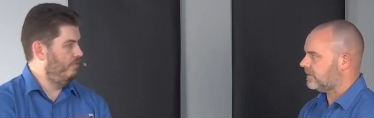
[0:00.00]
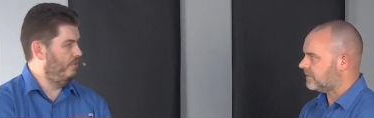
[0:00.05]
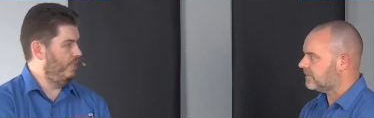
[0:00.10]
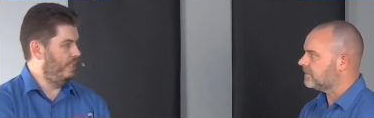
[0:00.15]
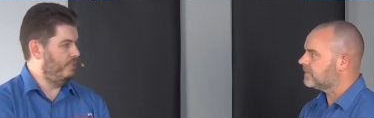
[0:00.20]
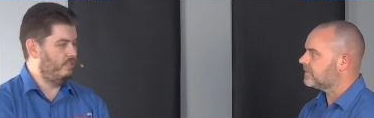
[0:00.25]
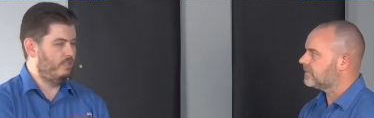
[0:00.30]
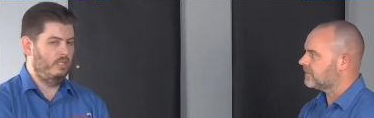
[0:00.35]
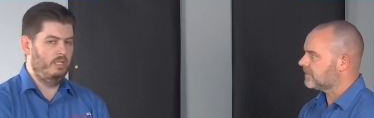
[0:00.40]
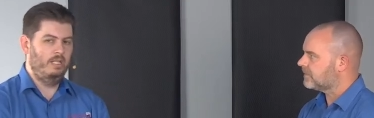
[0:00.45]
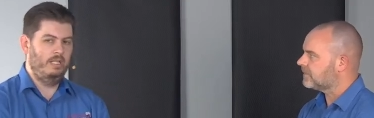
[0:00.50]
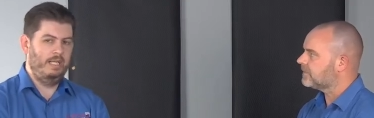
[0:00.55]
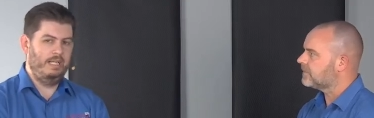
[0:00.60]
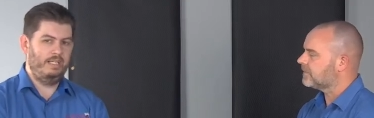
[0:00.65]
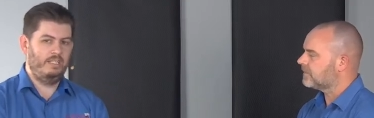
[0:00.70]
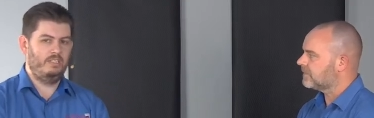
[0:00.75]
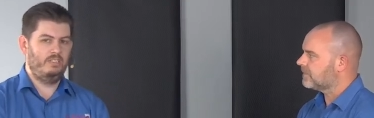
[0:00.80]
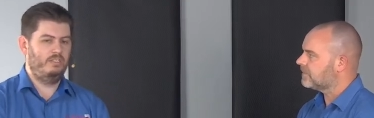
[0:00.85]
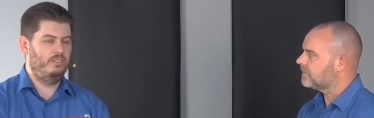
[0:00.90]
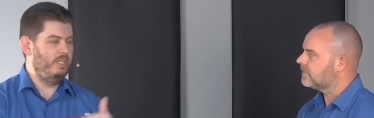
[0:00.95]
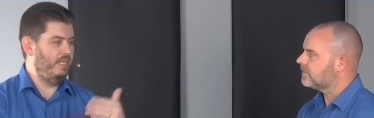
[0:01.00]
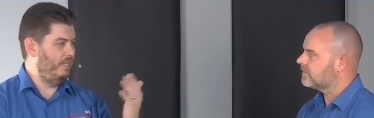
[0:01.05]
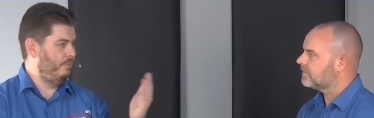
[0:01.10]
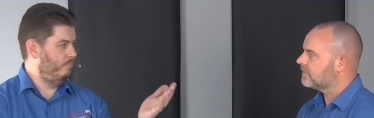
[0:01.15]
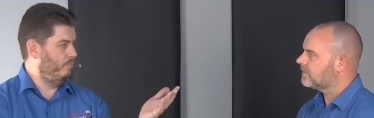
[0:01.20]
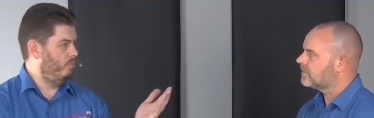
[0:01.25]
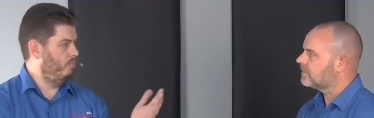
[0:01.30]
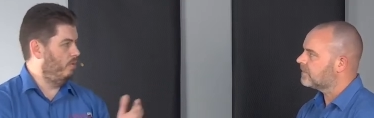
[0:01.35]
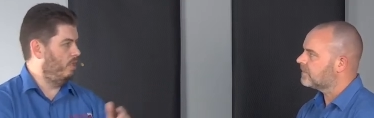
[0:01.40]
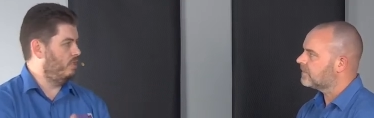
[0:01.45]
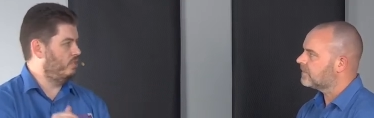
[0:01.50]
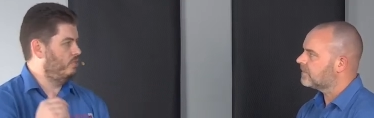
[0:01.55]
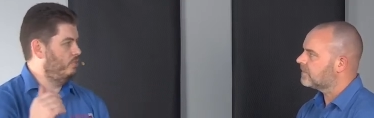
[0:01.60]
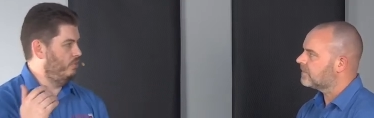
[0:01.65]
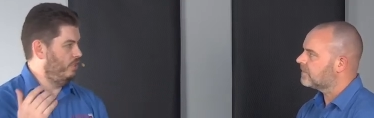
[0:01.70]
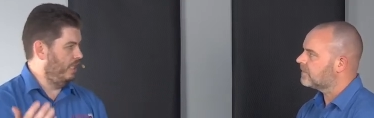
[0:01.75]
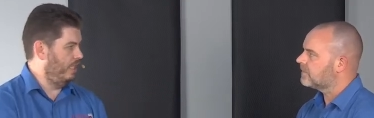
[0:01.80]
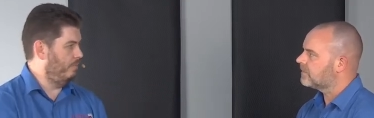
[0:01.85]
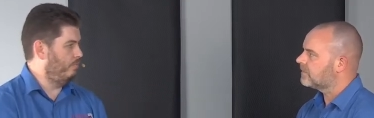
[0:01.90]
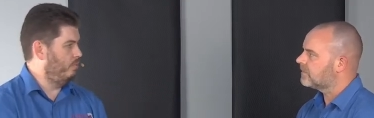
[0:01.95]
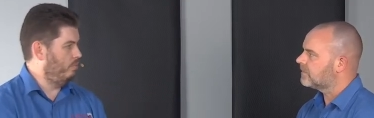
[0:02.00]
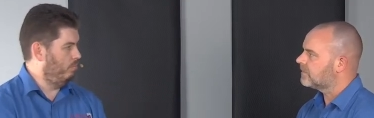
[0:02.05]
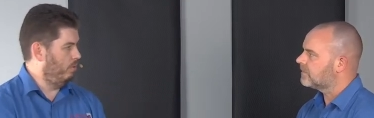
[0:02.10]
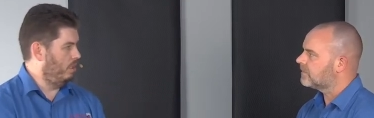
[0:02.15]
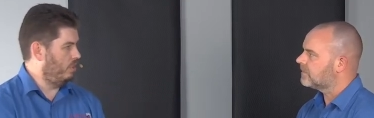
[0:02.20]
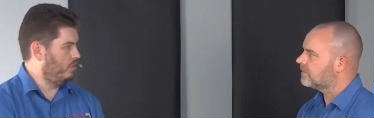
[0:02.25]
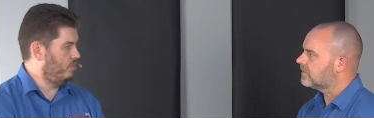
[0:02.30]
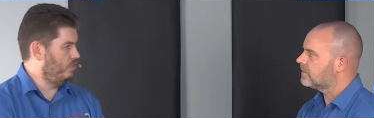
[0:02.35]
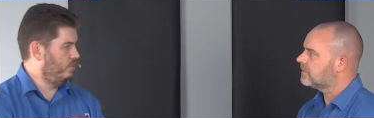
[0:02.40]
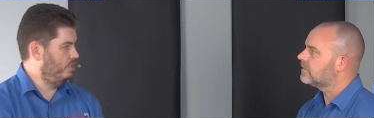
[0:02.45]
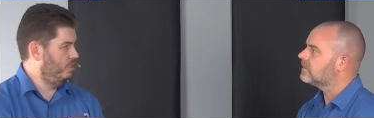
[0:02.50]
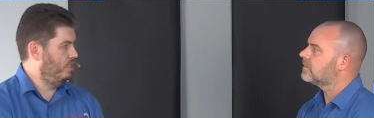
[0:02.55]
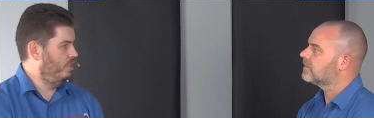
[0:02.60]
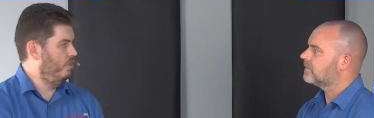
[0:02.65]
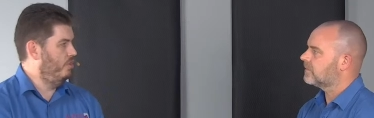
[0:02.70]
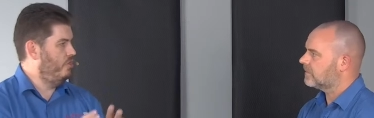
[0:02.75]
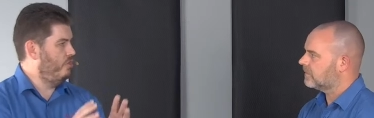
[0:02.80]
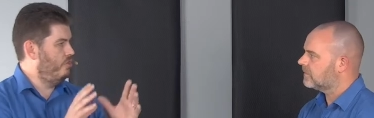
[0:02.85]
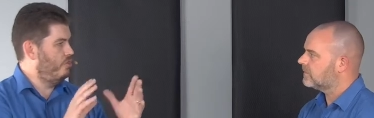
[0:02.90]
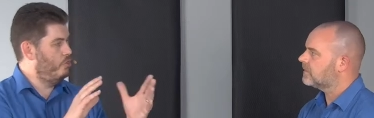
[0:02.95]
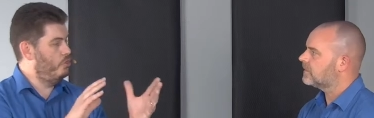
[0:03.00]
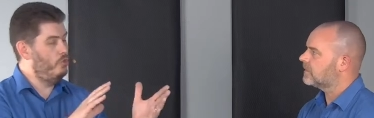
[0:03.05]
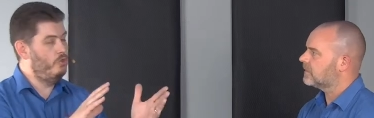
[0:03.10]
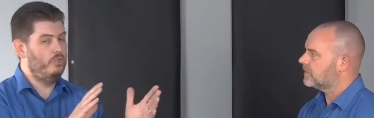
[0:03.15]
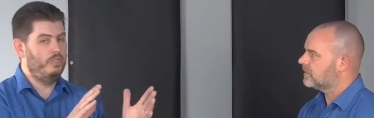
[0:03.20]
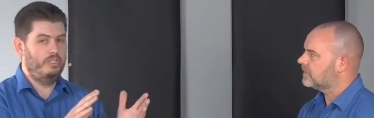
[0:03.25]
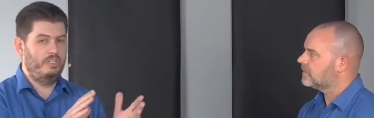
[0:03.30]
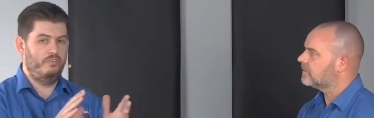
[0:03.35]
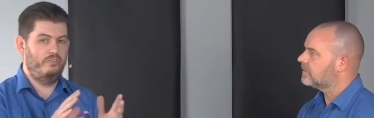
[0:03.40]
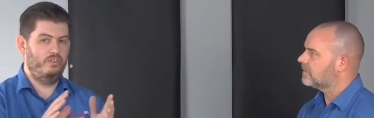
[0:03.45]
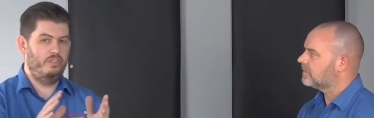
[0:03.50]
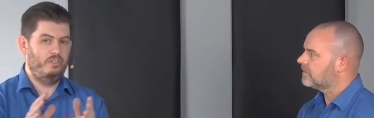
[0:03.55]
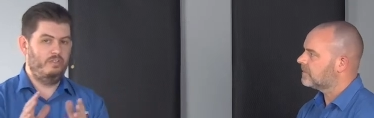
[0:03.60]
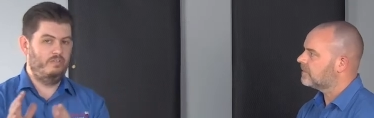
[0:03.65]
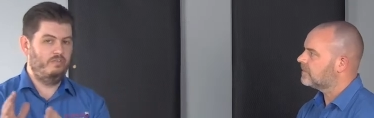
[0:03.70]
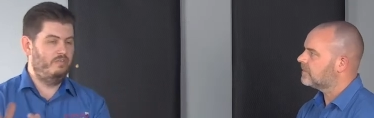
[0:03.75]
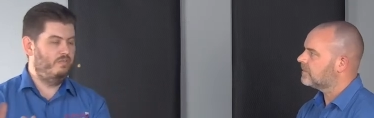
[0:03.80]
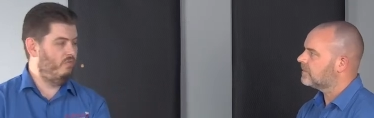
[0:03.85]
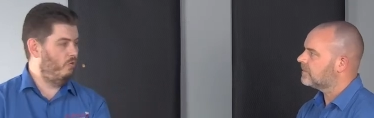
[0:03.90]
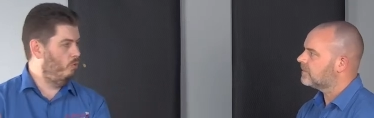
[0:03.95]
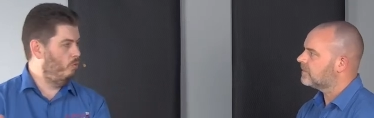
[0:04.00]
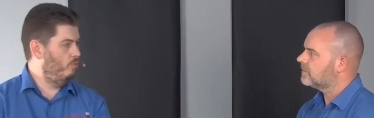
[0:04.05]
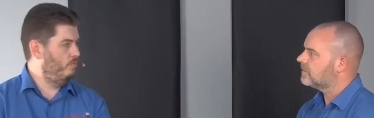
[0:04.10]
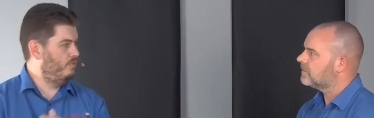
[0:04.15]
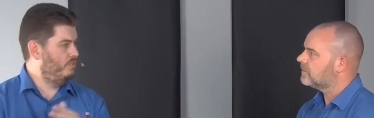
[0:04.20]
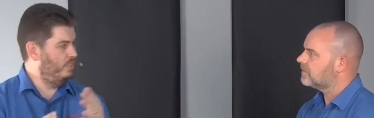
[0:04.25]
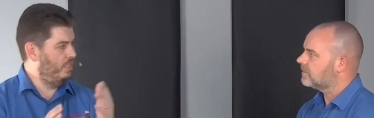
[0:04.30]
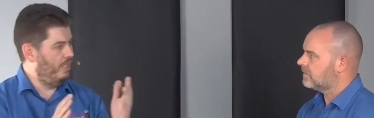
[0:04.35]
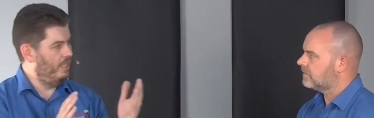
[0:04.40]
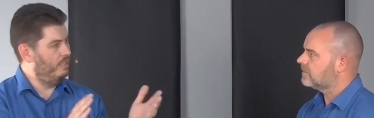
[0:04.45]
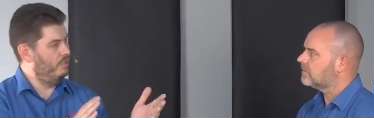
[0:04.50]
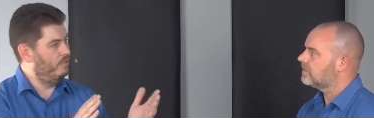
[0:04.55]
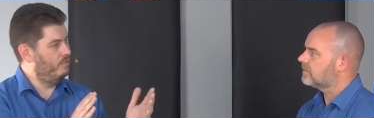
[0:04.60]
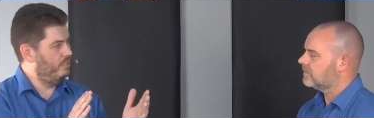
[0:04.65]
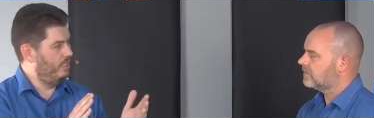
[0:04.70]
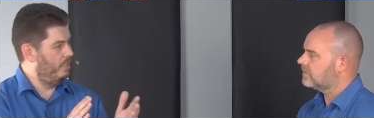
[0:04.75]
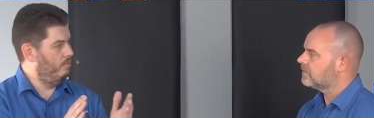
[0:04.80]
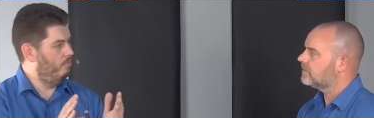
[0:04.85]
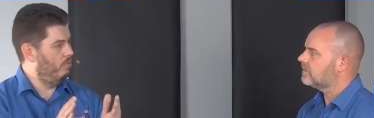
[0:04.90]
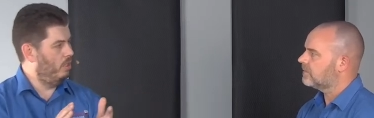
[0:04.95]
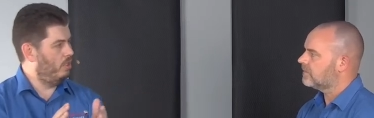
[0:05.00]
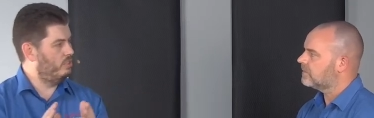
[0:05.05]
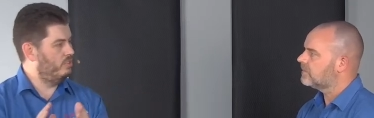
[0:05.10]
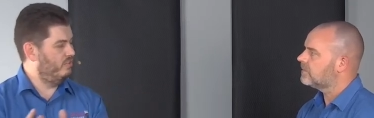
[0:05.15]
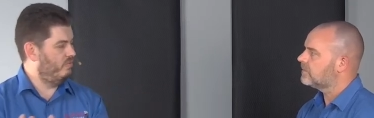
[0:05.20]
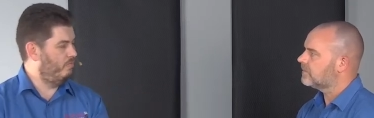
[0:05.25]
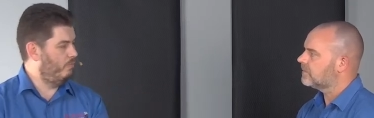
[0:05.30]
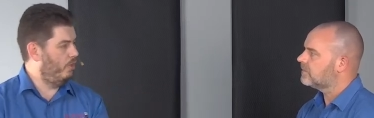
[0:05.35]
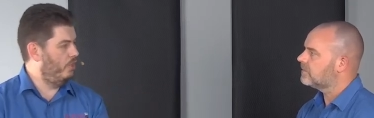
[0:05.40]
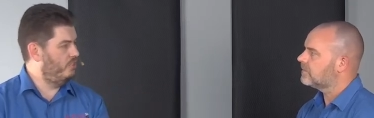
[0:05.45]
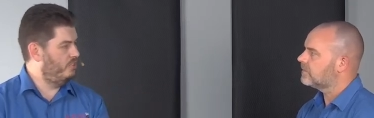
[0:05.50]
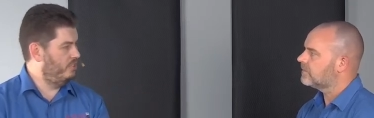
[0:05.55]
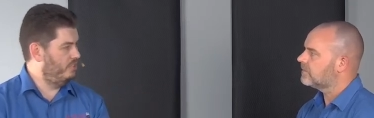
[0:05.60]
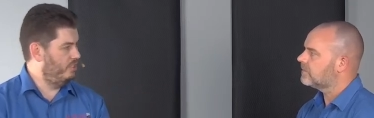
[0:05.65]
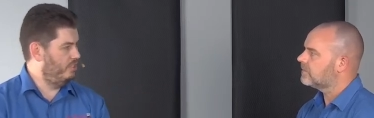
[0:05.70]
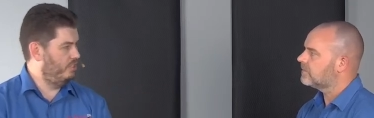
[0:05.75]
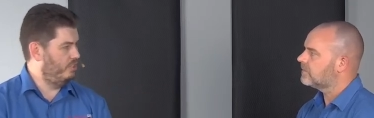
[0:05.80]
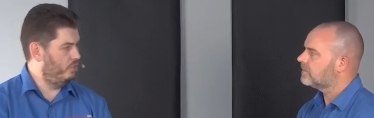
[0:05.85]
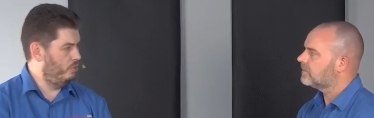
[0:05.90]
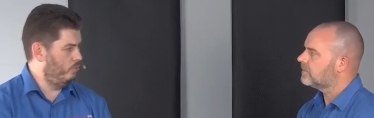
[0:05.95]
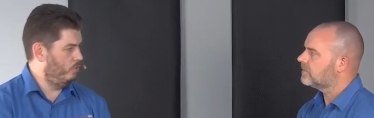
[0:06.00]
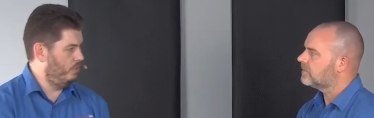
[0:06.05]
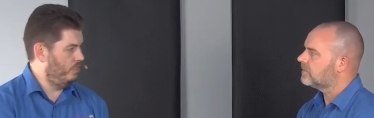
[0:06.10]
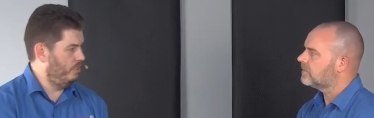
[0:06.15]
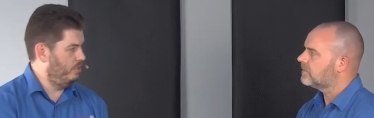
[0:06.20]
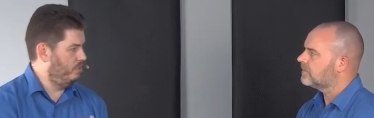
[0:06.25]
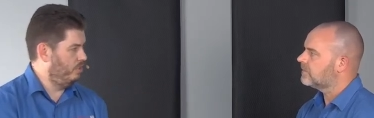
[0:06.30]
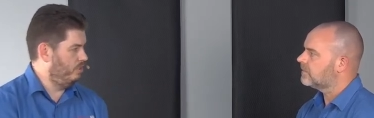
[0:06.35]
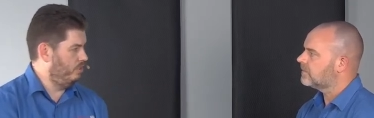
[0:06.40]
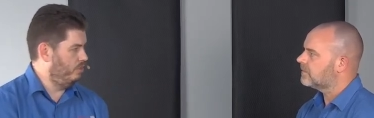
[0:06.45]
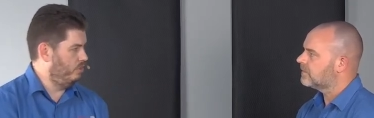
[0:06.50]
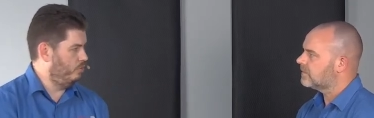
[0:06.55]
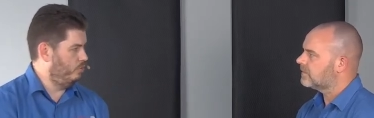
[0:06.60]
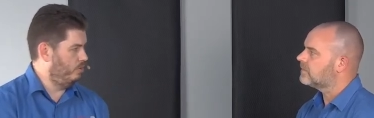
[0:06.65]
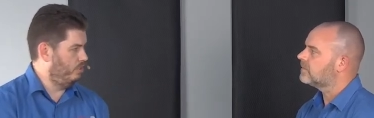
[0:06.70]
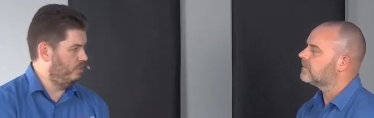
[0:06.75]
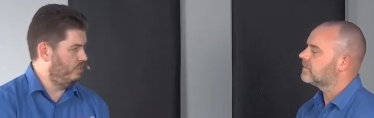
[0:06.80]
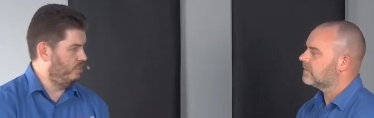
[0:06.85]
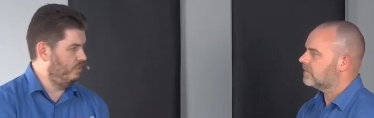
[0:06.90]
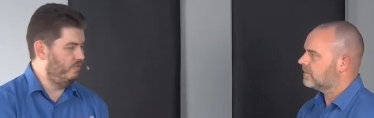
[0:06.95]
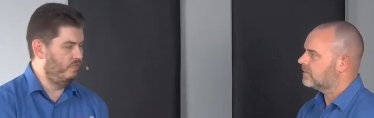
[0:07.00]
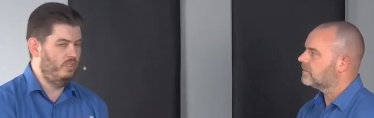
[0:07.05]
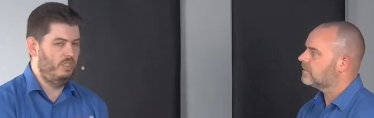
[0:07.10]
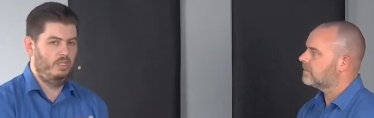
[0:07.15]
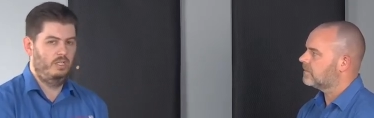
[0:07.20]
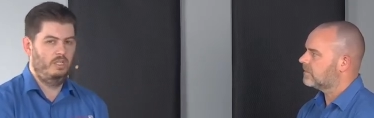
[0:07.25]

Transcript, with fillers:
Speaker 1: that links the input blocks to the output blocks through the different forms and, and blocks of processing that you want to that you want to achieve.